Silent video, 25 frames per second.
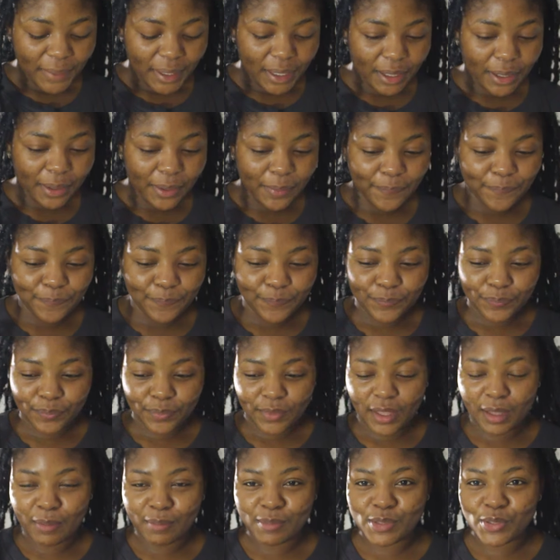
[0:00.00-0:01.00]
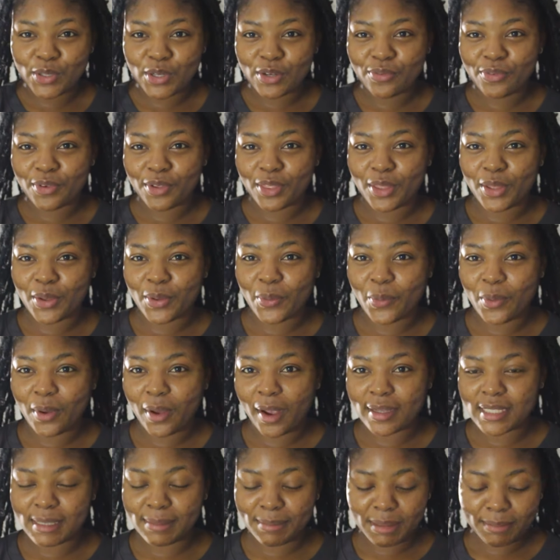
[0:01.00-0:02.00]
I'm sorry for the echo,
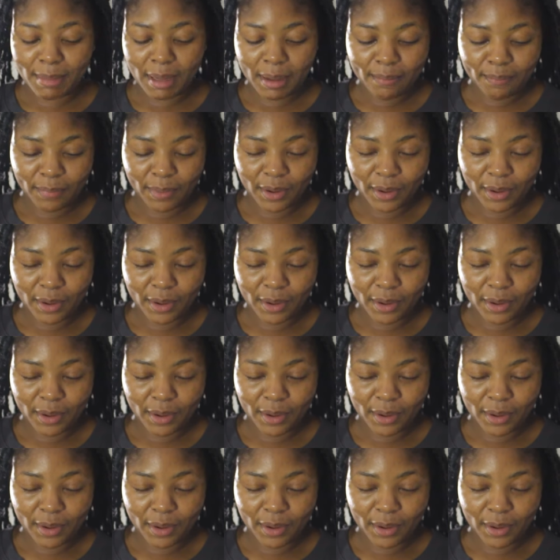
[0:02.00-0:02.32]
guys. I'm in my